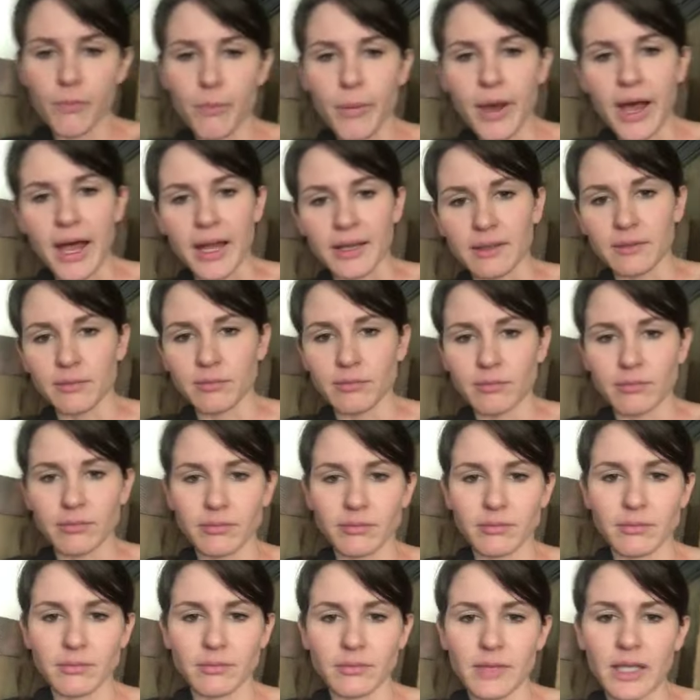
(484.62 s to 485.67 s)
But
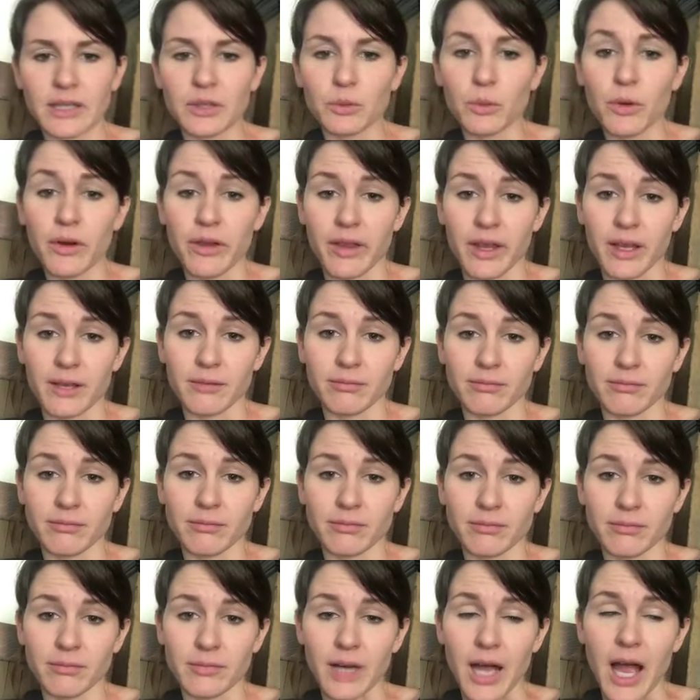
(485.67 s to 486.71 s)
it's worth it.
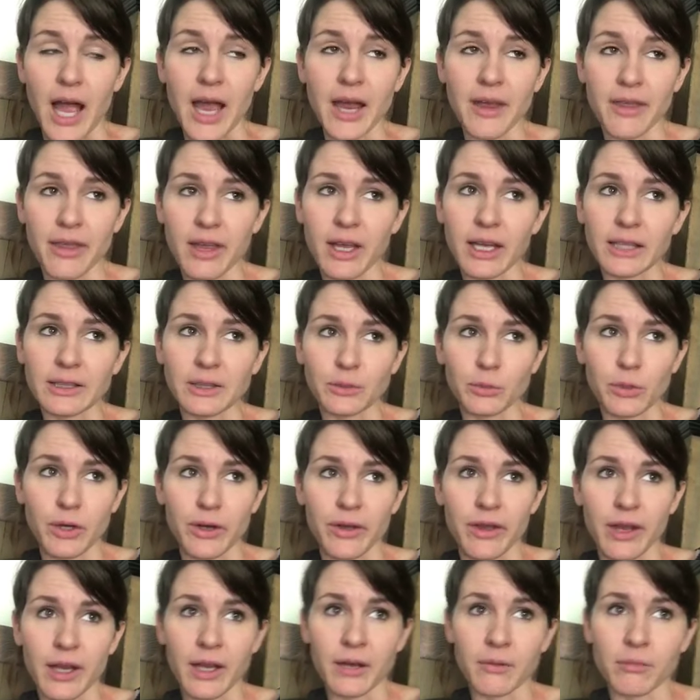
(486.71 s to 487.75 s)
I think it's
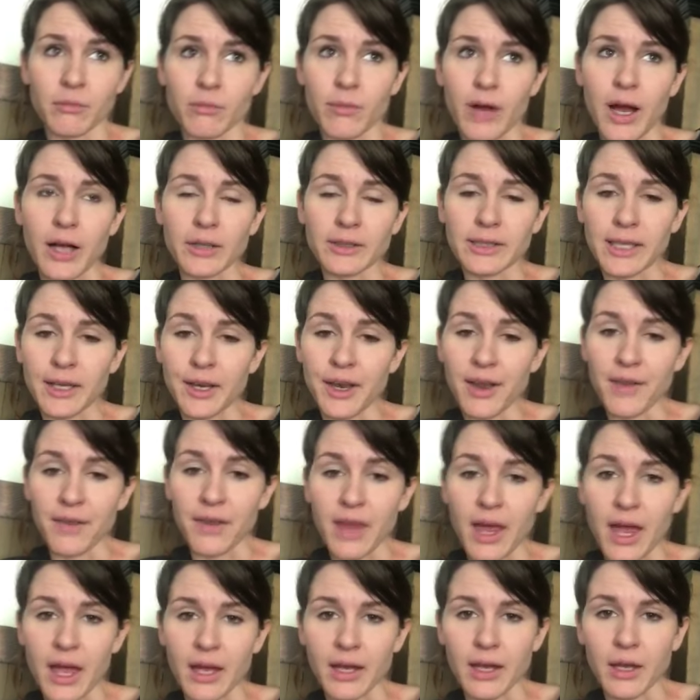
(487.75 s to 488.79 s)
worth it. I'll tell you at
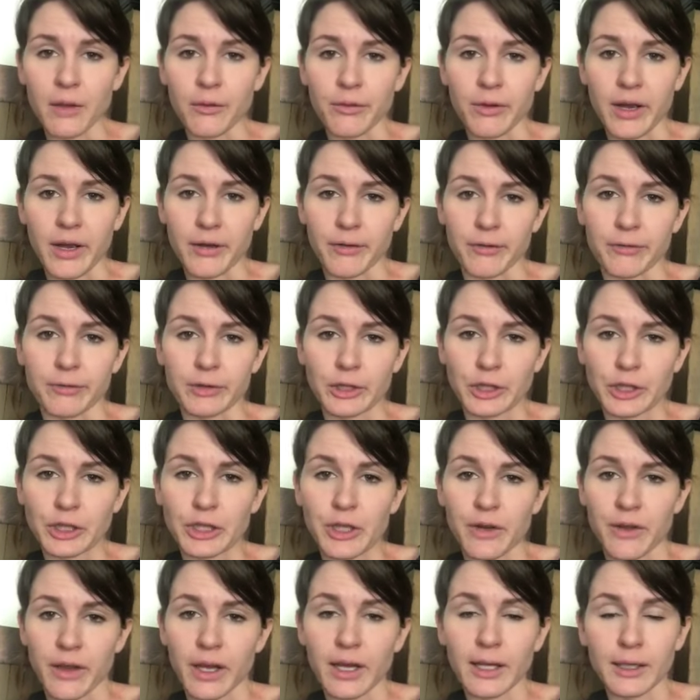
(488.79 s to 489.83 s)
the end if I for
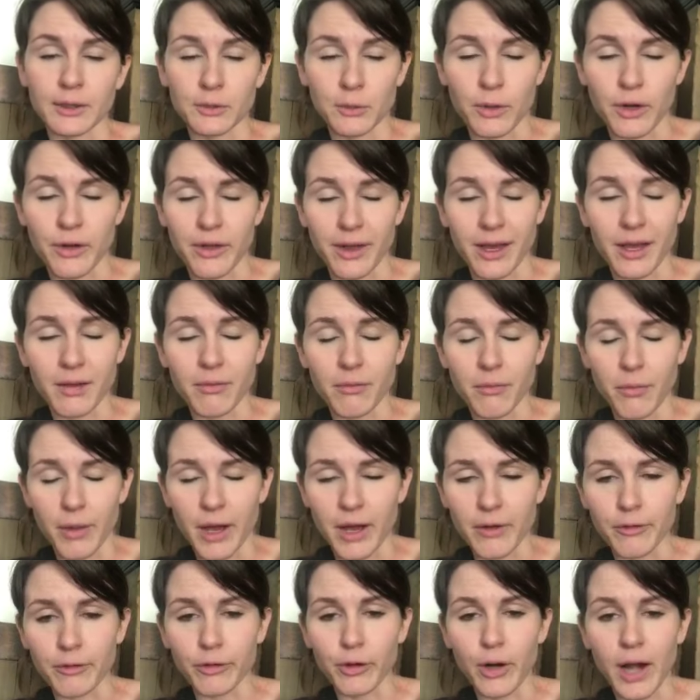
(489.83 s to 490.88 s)
sure think it's worth it.
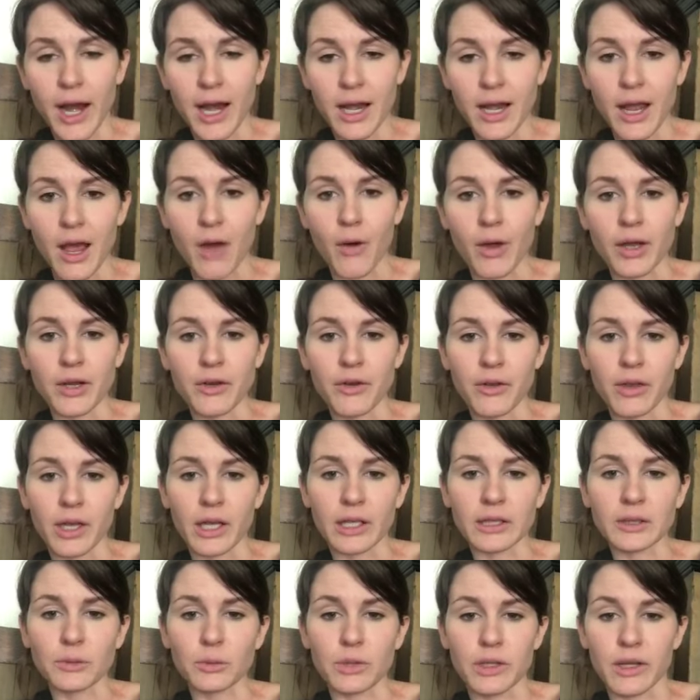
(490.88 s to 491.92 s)
But for right now, I do think
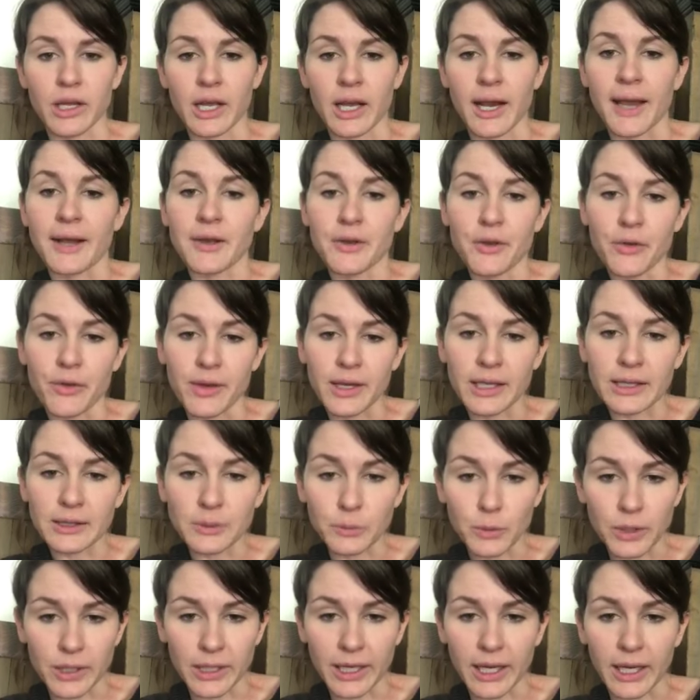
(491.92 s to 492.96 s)
it's worth it. I do think
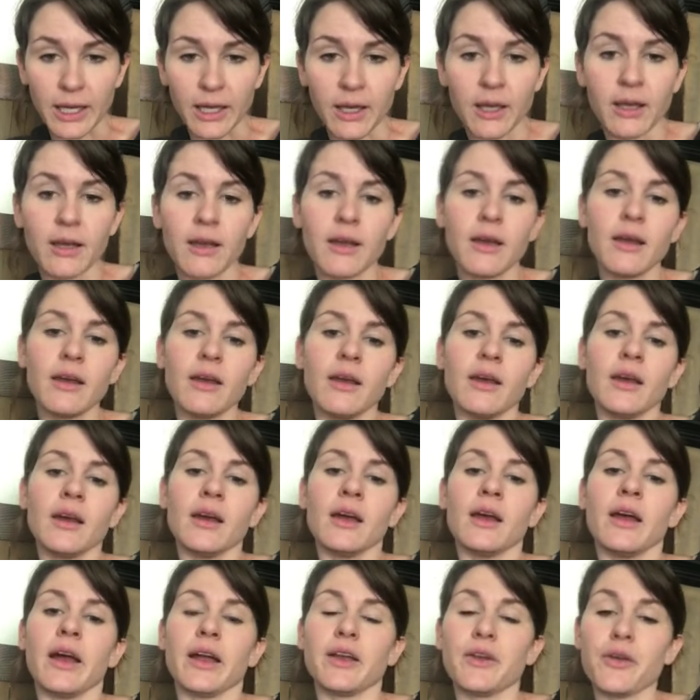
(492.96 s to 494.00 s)
it's working.
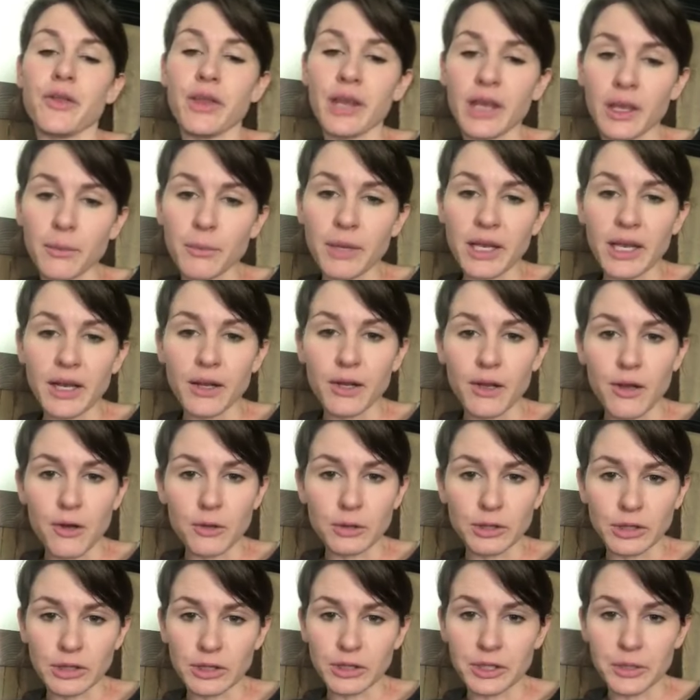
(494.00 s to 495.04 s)
I do think I'm getting
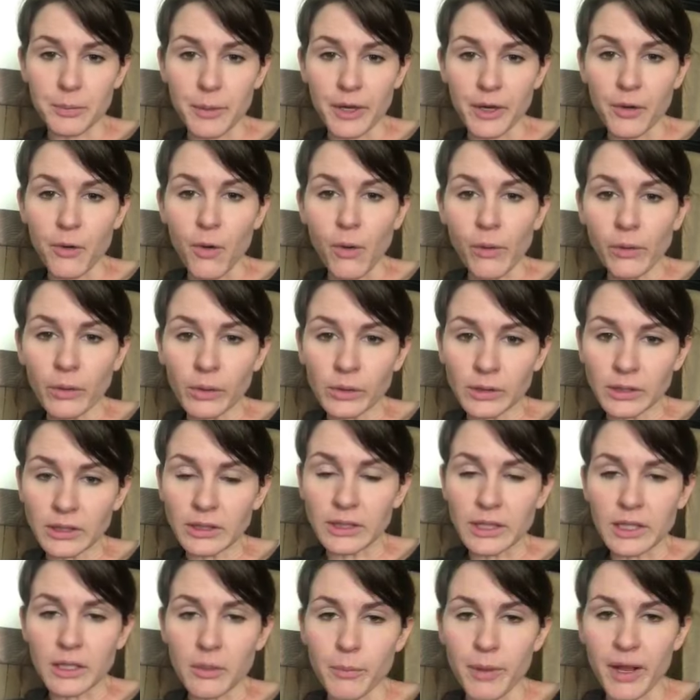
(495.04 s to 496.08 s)
closer to my goals
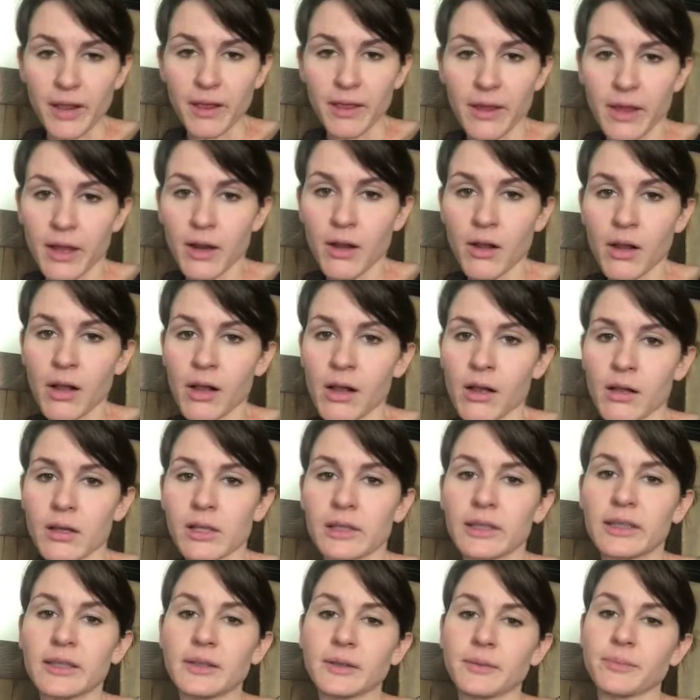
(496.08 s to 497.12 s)
little by little.
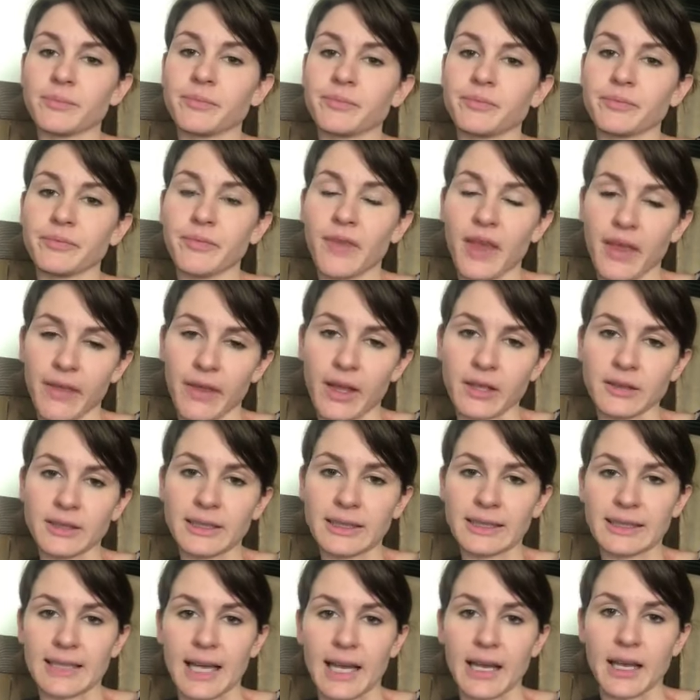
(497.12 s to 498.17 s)
And that's
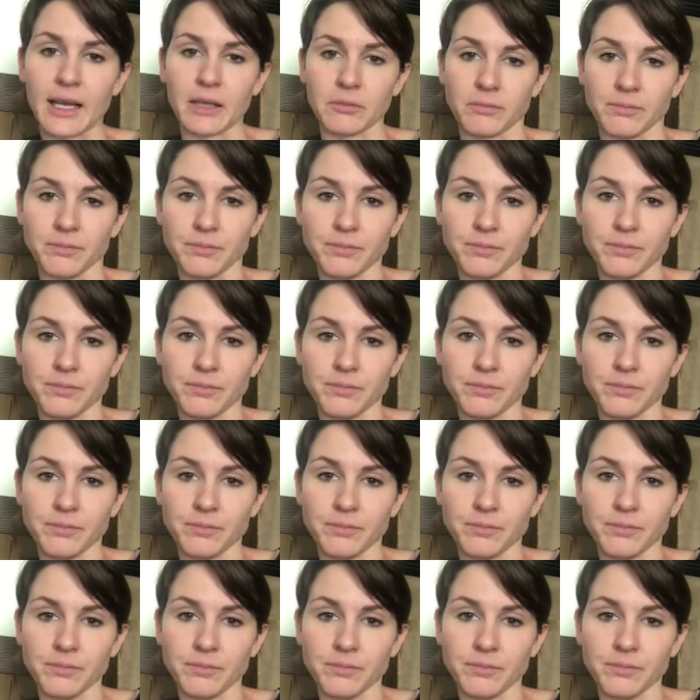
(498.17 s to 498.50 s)
exciting.